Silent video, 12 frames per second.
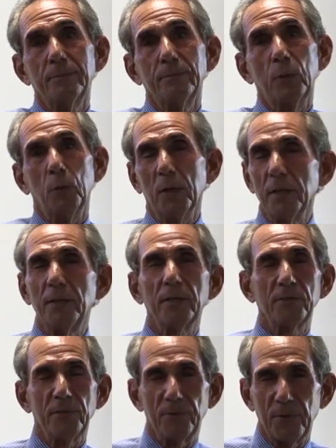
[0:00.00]
But what it
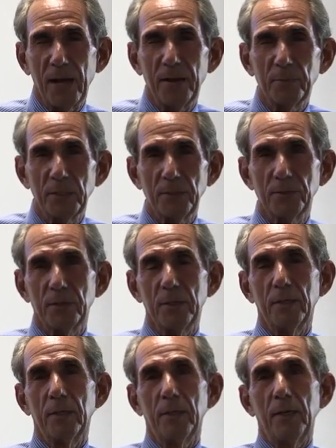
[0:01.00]
does to families
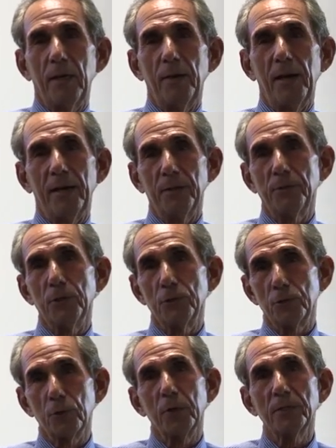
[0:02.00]
and how it
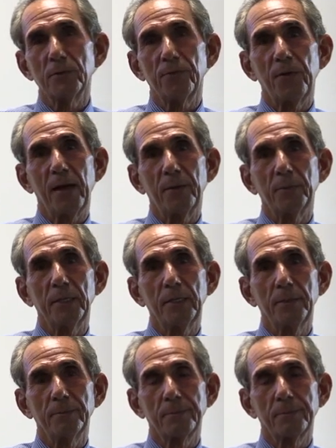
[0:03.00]
destroys a family,